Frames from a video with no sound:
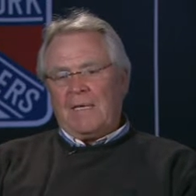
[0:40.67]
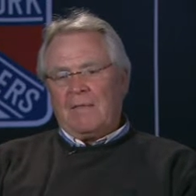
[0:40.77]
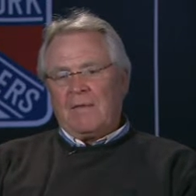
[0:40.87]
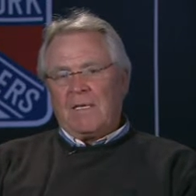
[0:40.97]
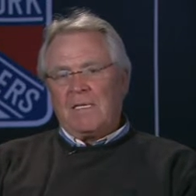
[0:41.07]

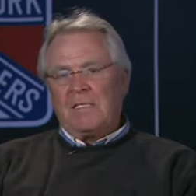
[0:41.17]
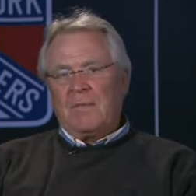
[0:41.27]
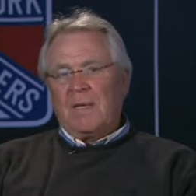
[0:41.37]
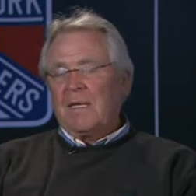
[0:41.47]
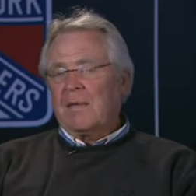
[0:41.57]
And I think
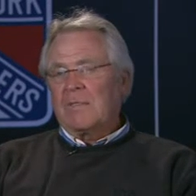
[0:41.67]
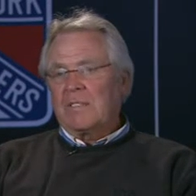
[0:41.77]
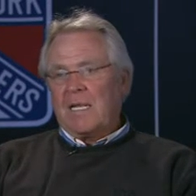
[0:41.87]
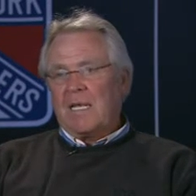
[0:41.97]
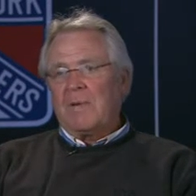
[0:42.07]
he's
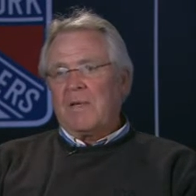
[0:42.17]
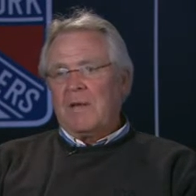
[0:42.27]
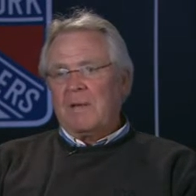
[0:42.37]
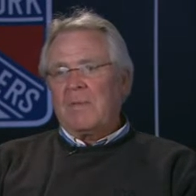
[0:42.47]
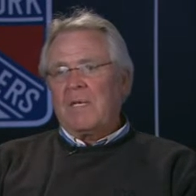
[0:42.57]
making a
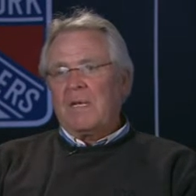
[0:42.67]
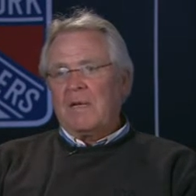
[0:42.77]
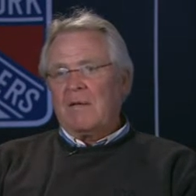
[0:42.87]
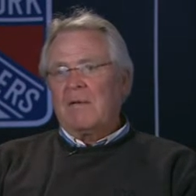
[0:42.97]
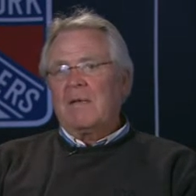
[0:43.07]
mistake by not
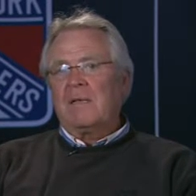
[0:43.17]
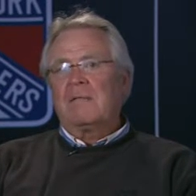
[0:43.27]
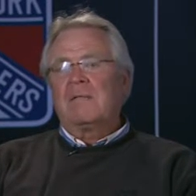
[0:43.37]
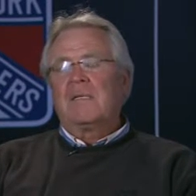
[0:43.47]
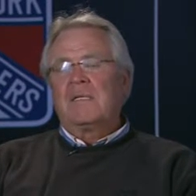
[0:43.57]
being
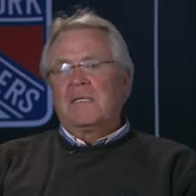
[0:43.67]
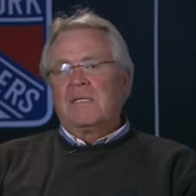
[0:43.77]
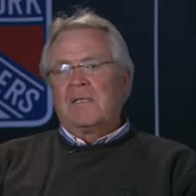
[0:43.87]
here and